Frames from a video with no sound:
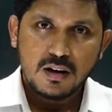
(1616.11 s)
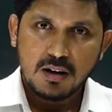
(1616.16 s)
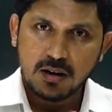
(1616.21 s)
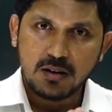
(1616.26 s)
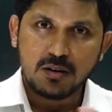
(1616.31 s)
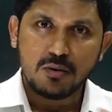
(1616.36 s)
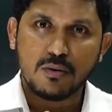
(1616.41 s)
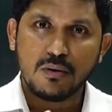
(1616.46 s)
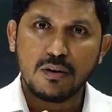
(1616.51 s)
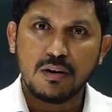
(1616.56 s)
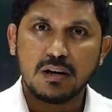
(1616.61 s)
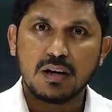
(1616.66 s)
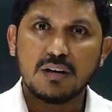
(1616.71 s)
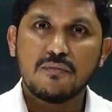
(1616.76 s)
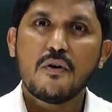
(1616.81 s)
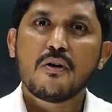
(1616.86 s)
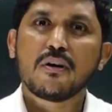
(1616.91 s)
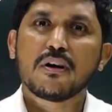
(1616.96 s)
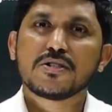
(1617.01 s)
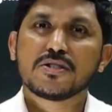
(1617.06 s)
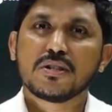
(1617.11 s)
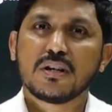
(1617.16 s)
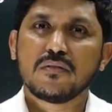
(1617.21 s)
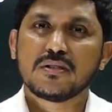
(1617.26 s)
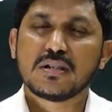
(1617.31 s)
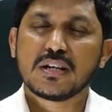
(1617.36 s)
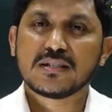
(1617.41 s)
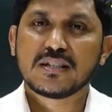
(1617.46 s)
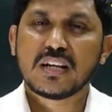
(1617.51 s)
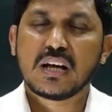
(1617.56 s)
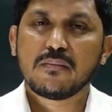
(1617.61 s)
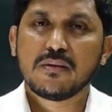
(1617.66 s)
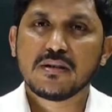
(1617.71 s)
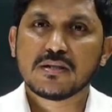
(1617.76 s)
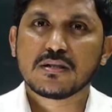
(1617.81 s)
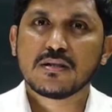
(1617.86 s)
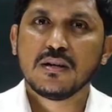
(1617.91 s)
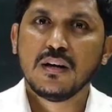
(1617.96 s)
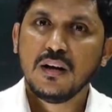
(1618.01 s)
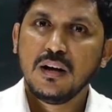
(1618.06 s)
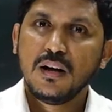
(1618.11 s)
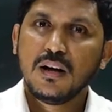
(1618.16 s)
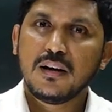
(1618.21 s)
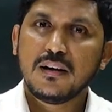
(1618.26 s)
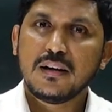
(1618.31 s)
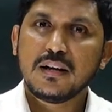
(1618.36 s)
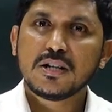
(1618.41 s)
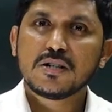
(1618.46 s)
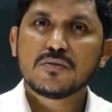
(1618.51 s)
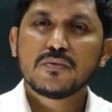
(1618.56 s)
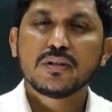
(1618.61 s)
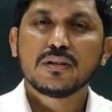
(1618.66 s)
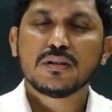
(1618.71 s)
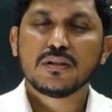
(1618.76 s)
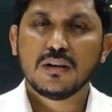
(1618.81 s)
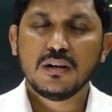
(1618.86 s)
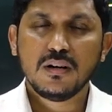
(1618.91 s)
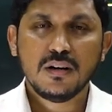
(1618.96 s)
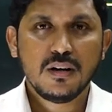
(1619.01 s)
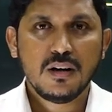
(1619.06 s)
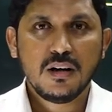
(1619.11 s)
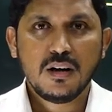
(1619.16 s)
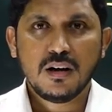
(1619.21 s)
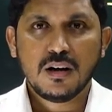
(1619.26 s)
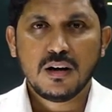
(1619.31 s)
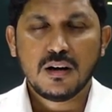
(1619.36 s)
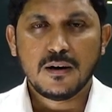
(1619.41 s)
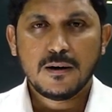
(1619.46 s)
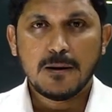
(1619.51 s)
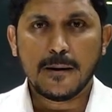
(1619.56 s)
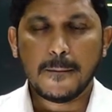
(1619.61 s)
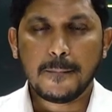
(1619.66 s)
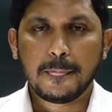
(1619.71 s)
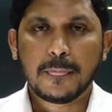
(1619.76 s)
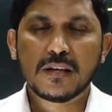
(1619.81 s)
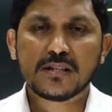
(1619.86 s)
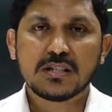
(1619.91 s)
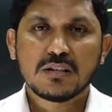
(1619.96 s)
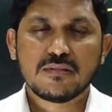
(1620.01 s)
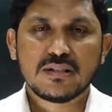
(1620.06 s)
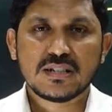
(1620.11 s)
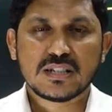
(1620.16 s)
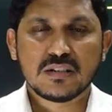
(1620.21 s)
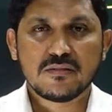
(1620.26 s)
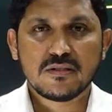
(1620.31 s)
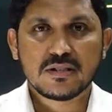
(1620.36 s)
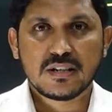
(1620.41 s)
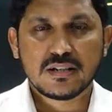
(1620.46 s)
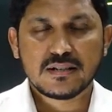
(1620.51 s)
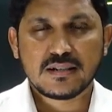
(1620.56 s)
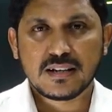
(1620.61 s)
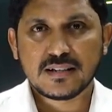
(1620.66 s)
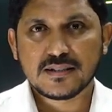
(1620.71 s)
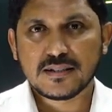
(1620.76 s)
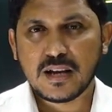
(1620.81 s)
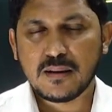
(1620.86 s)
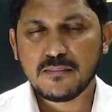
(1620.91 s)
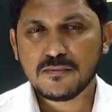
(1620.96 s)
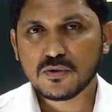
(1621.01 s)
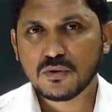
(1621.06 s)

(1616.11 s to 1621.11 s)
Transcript: You know Indian Forest Service exam is linked with the um, civil services exam.